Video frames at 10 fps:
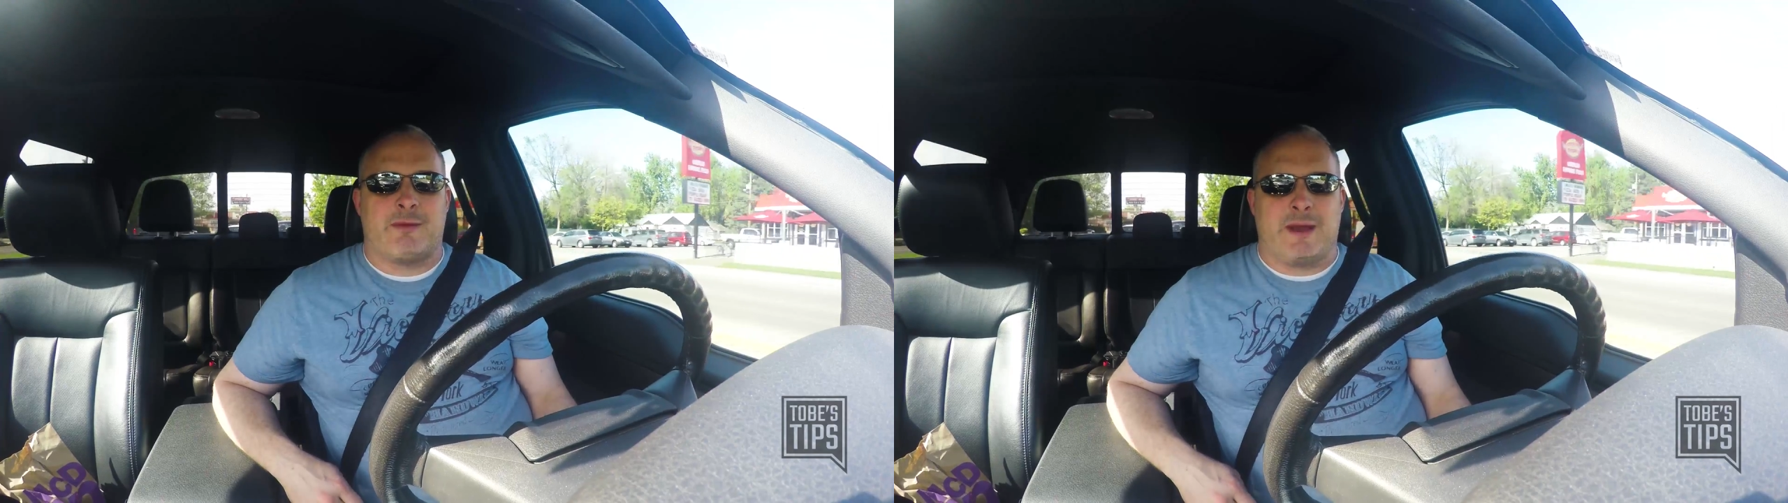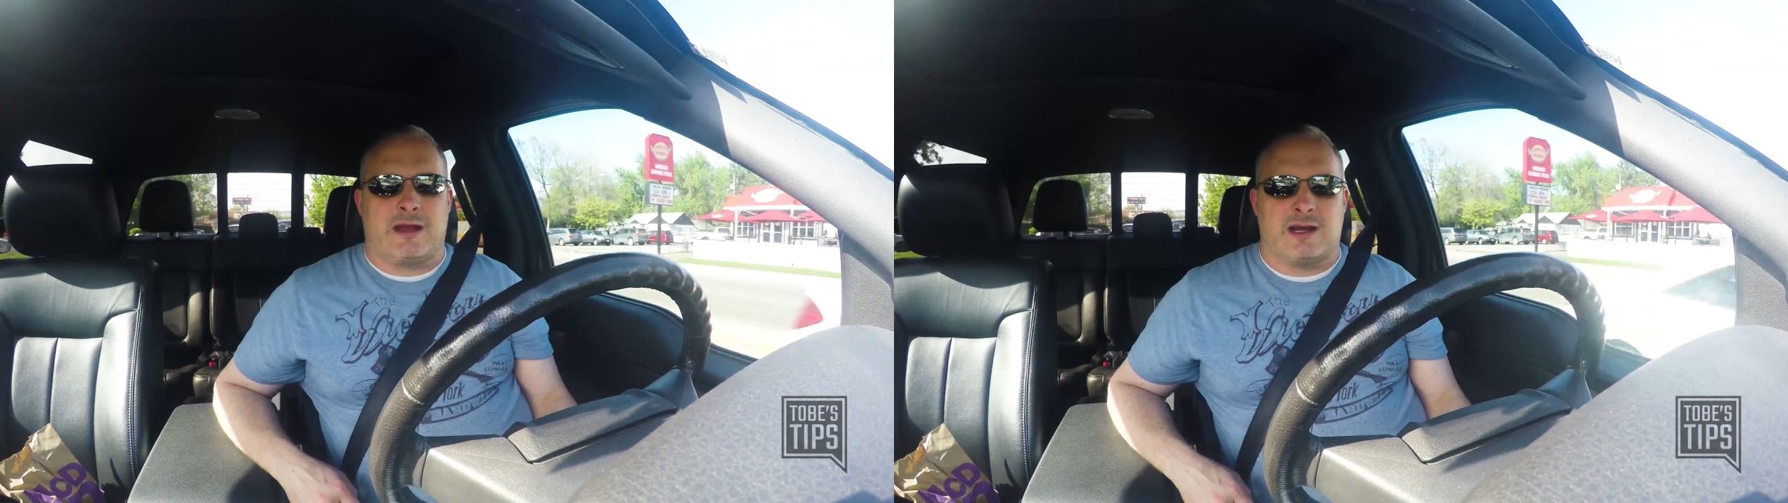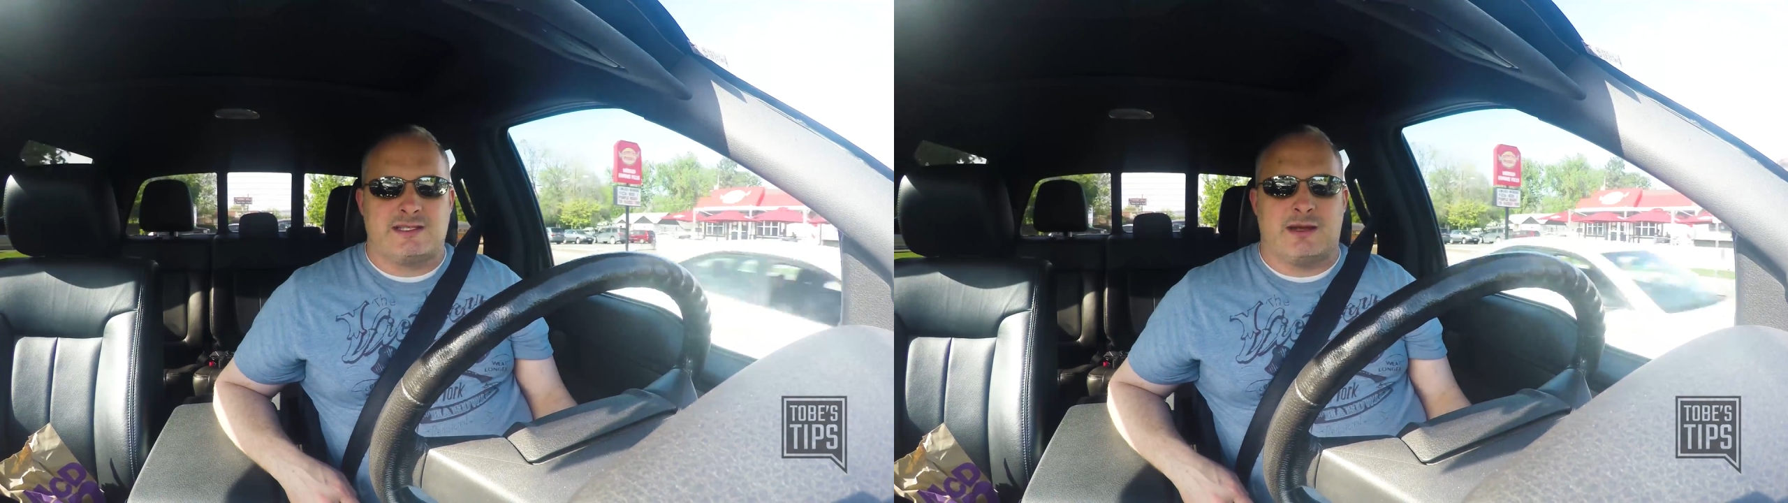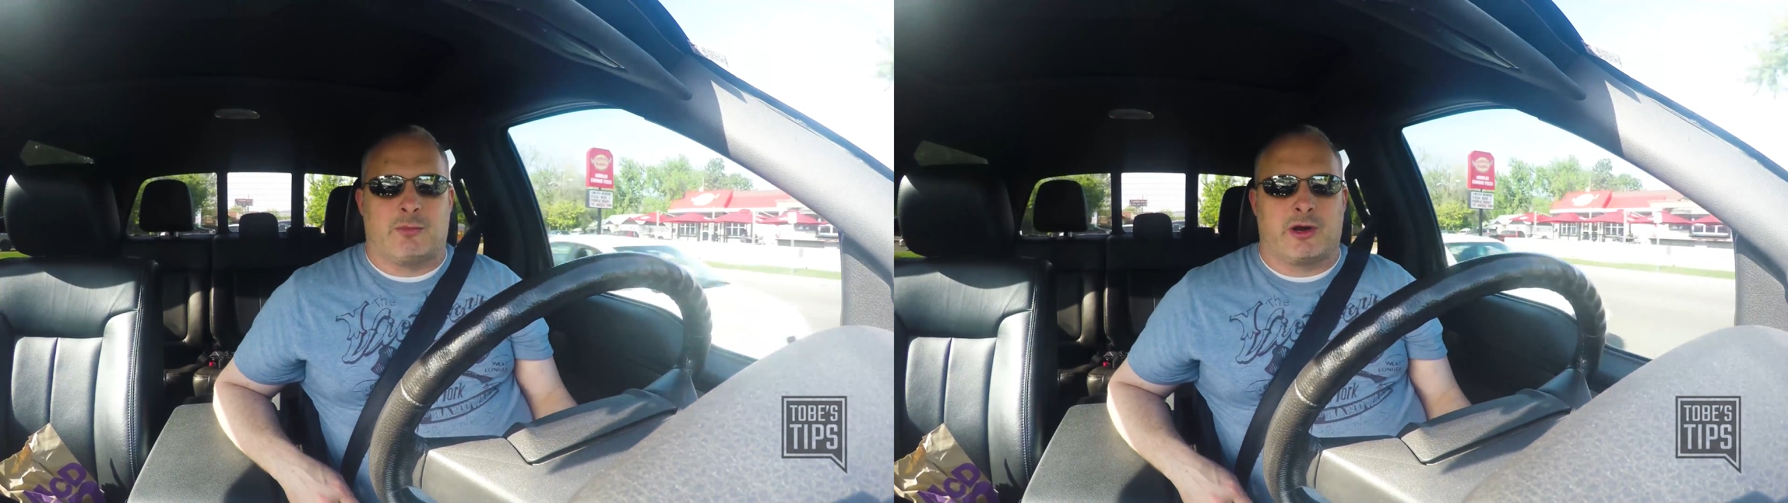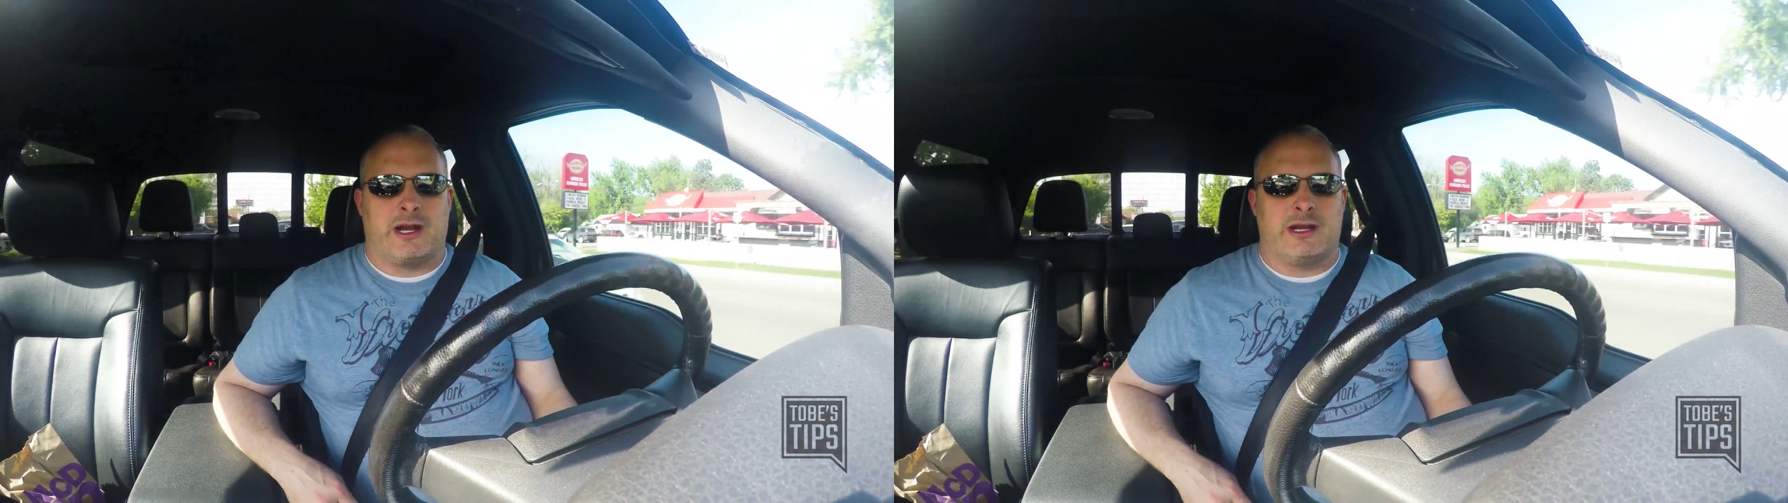up a content
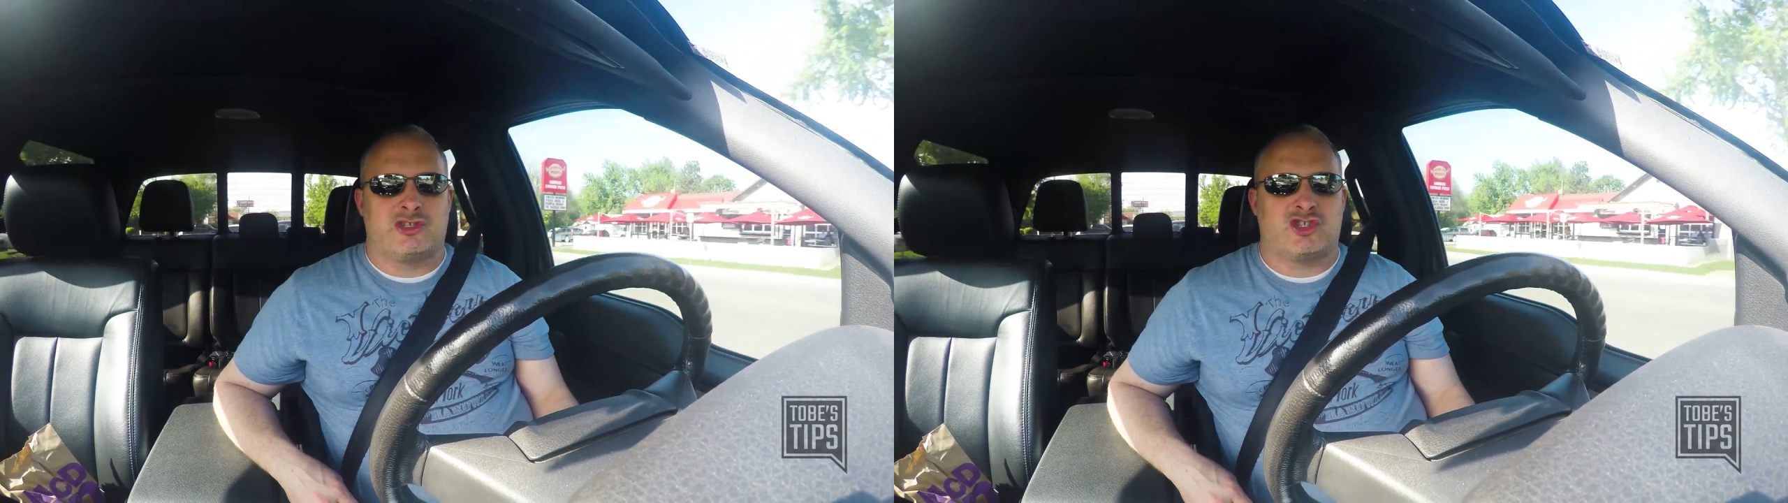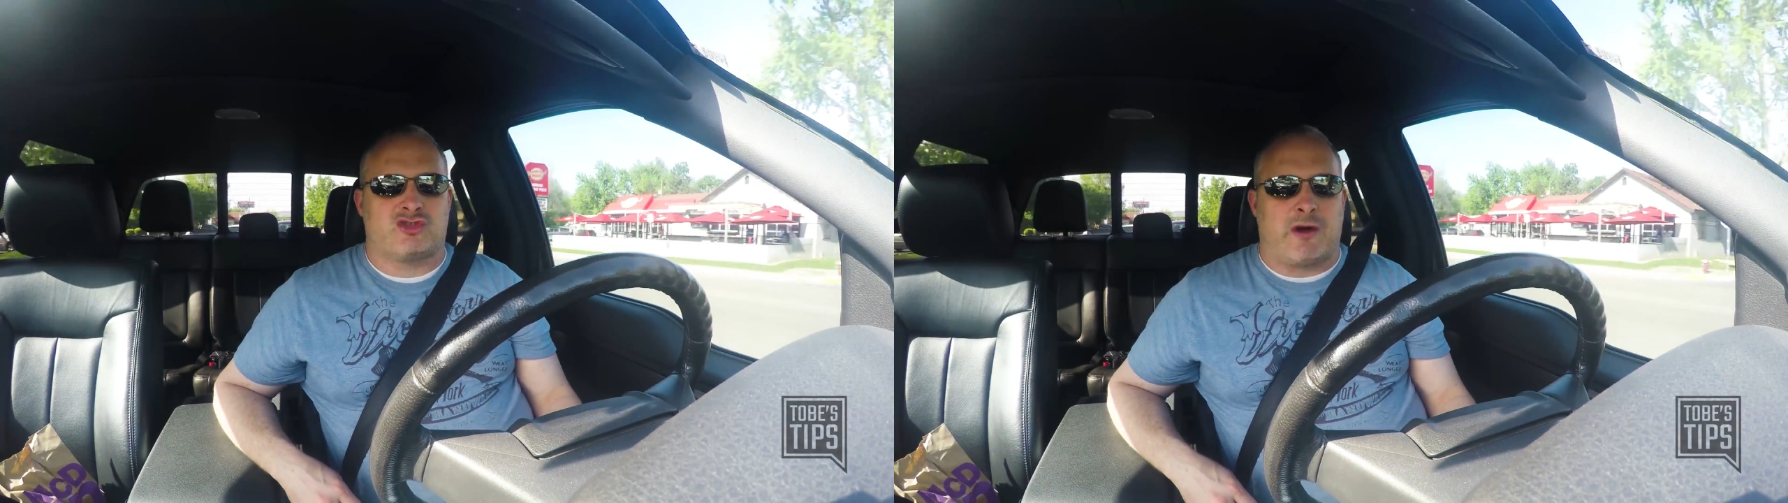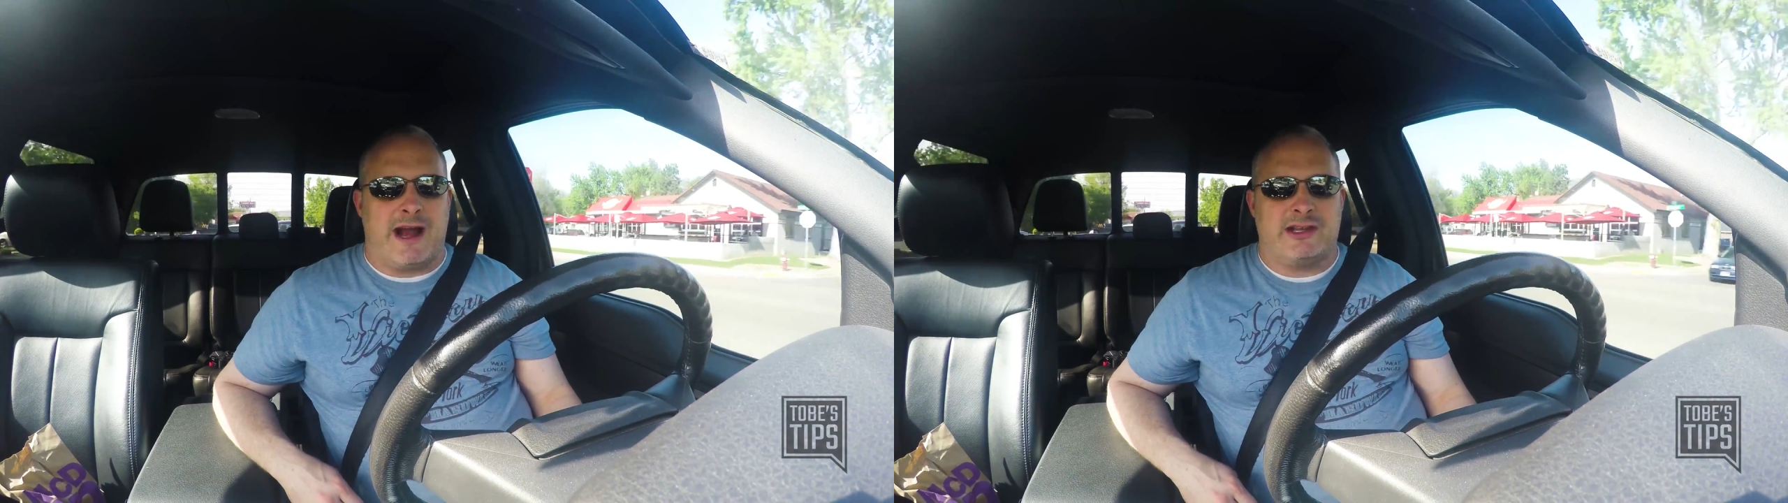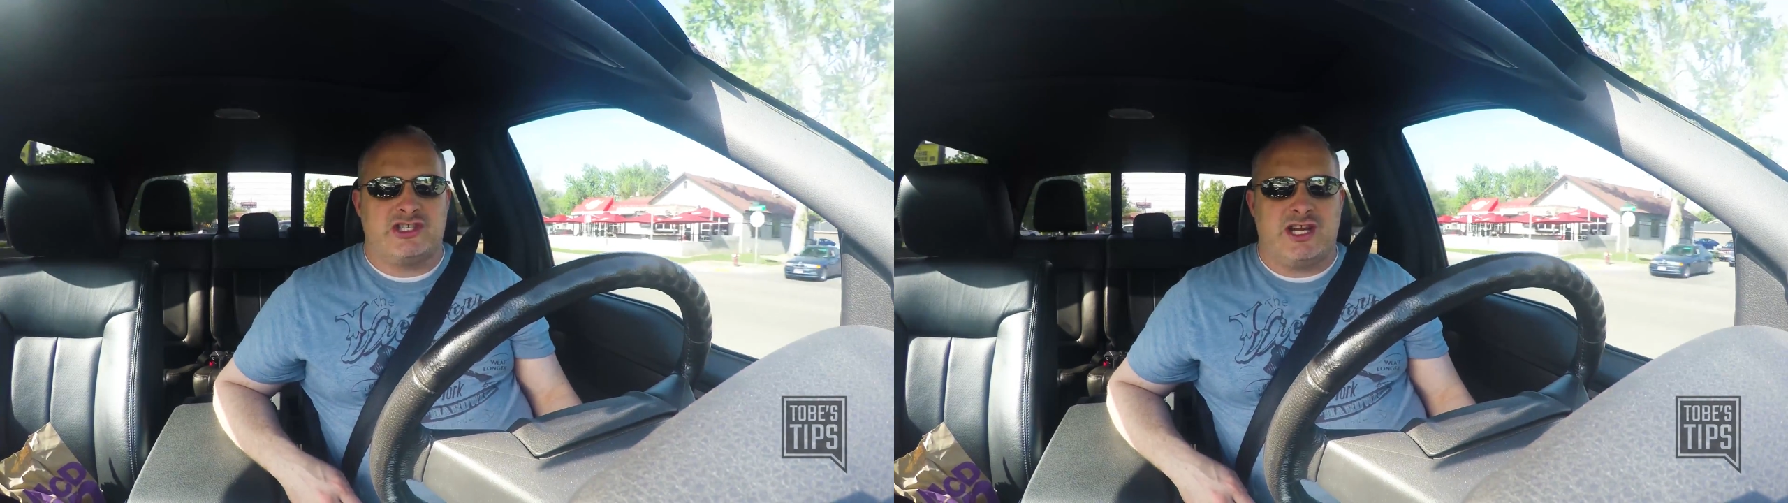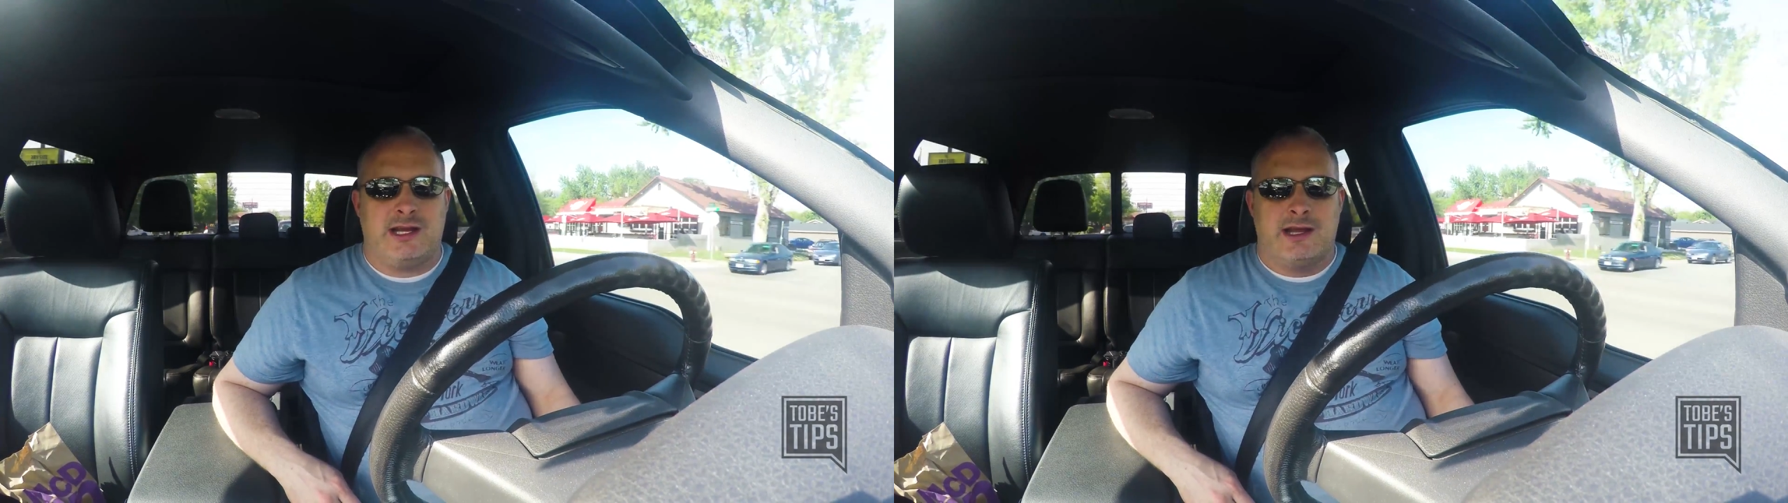marketing
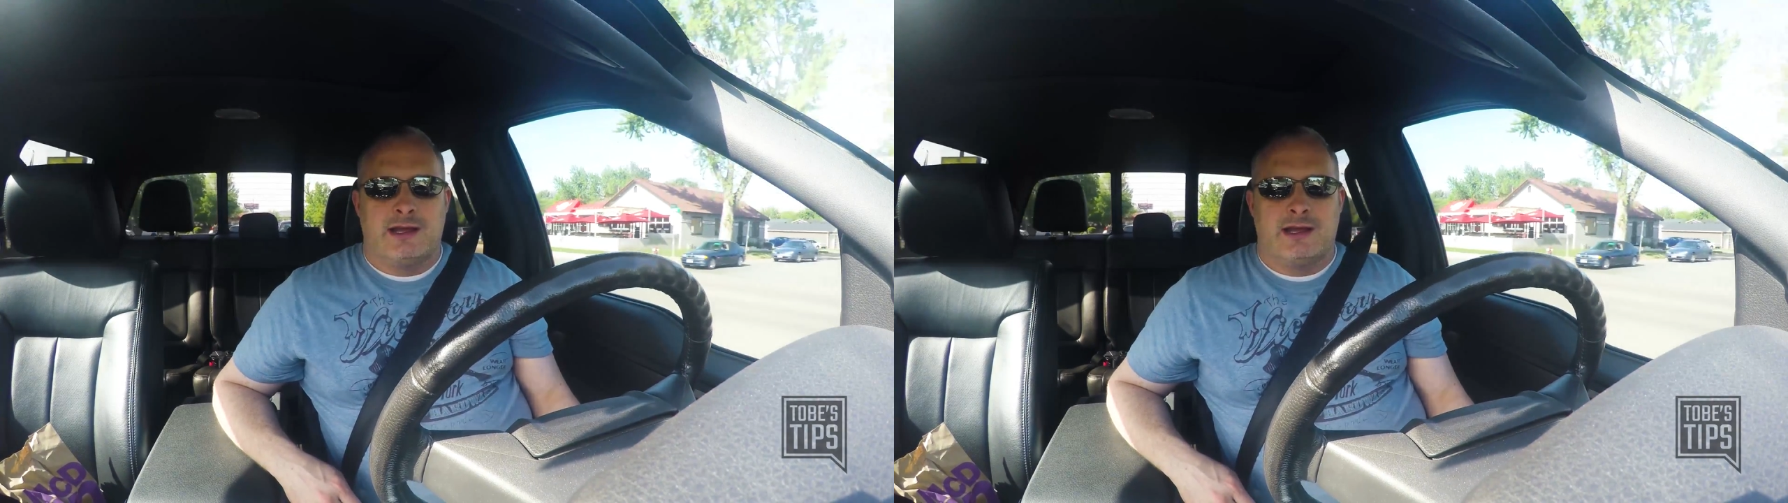strategy